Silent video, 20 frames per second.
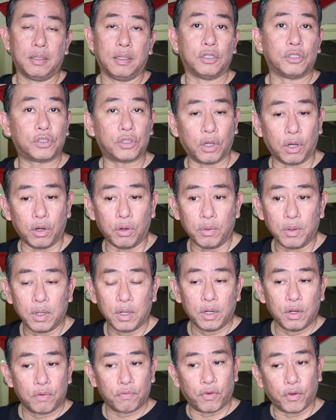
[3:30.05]
So
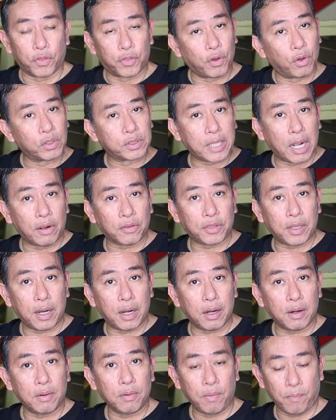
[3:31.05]
for those out
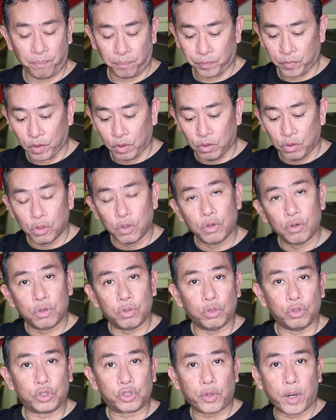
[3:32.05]
there
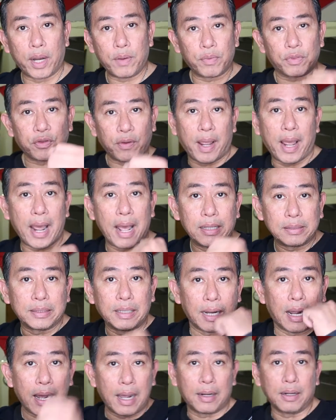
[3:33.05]
who train with their hands a
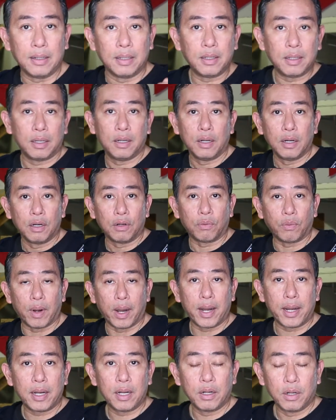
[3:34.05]
lot,
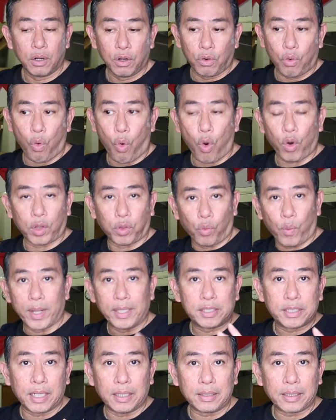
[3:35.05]
right? Or the
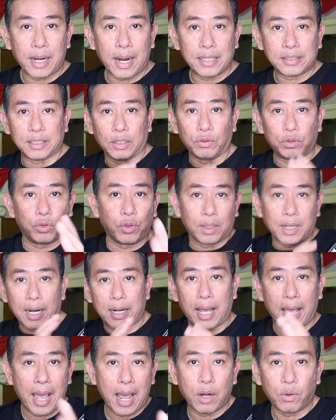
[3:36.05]
Wing Chun guys that do a lot
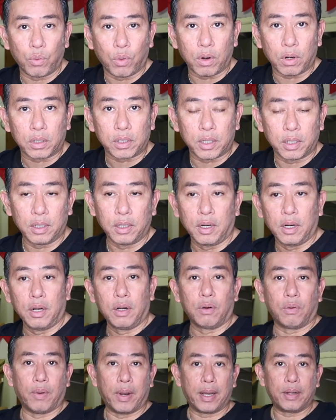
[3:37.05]
of hand work,
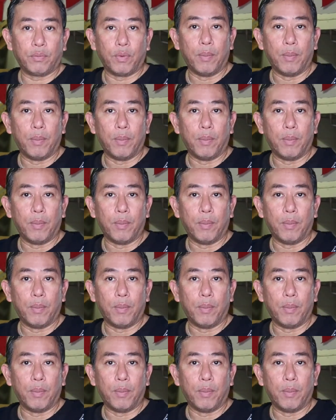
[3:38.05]
right?